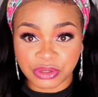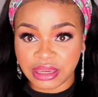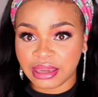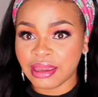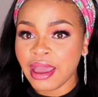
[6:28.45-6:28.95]

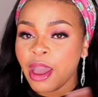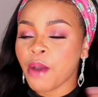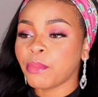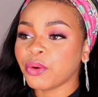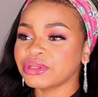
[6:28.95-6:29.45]
Okay,
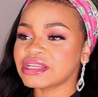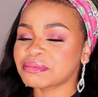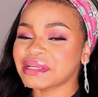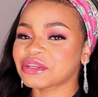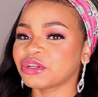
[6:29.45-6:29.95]
but with
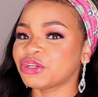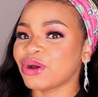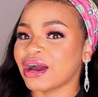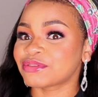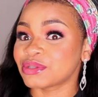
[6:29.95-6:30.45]
this method, you
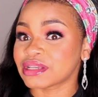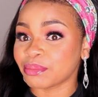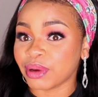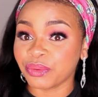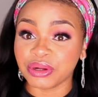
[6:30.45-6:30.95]
don't have to
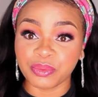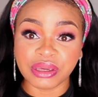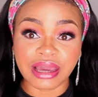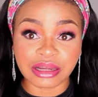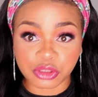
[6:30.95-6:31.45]
tamper with the
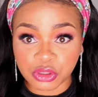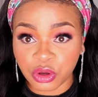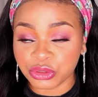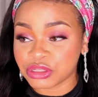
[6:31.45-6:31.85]
wig at all.